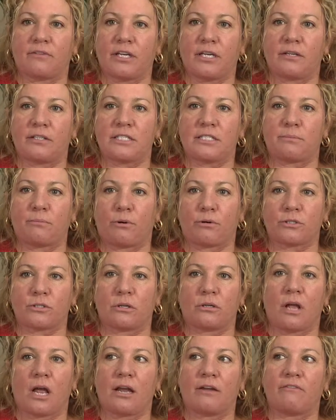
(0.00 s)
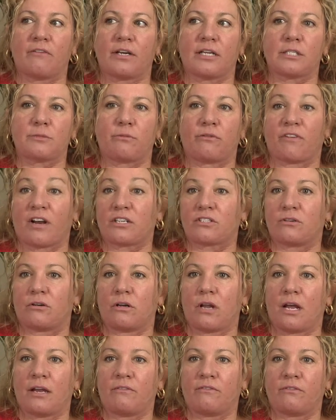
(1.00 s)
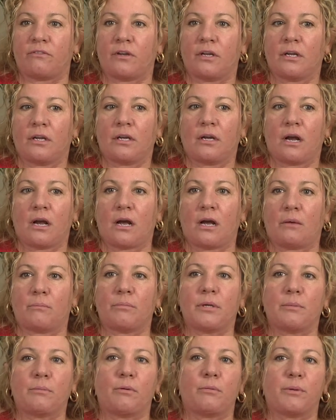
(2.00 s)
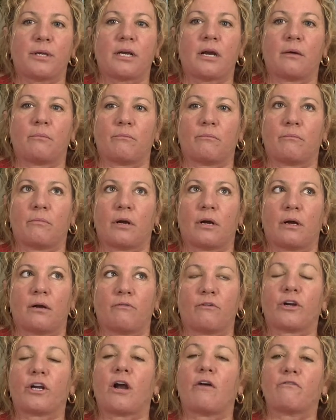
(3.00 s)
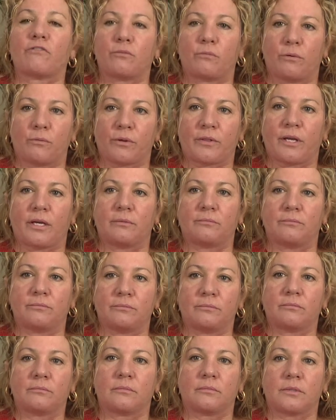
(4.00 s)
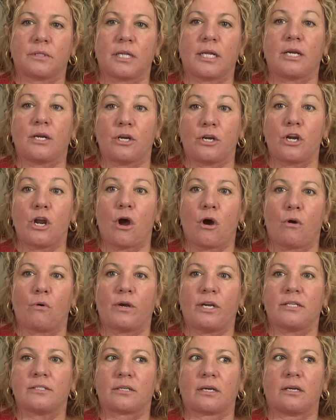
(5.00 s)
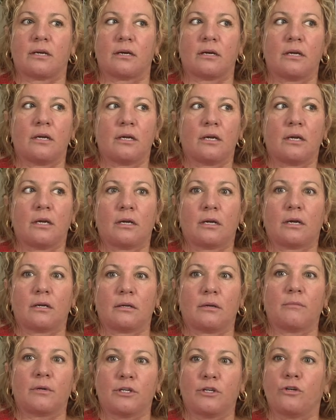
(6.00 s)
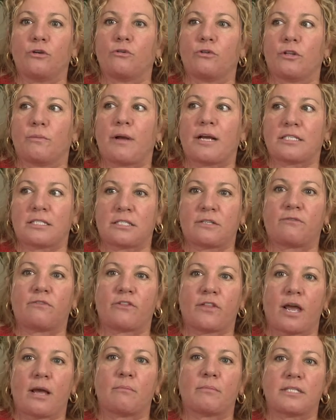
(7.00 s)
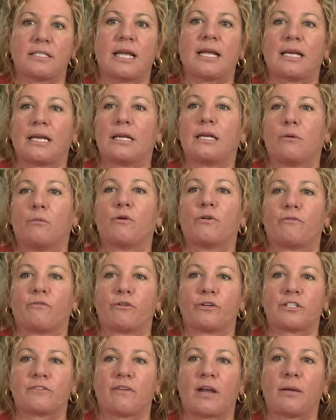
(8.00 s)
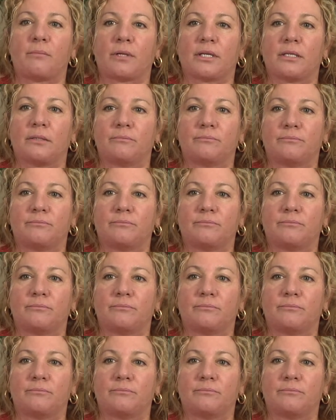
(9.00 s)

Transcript: of his personal life and his professional life, um, people become uh, very comfortable with him. They know he's gonna do the best for them that he would for his family.